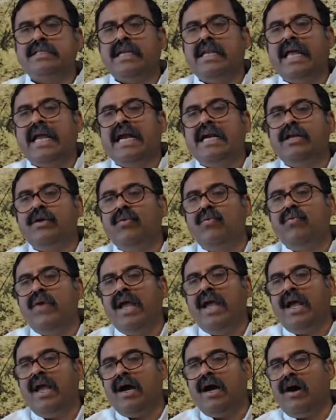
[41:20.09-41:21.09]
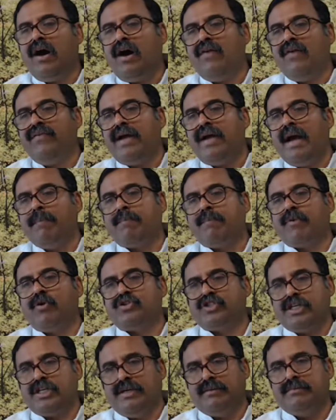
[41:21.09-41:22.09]
It's a negative way of
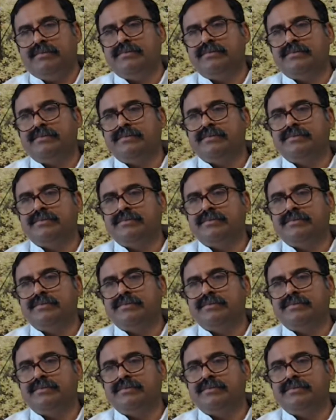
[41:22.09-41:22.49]
approaching.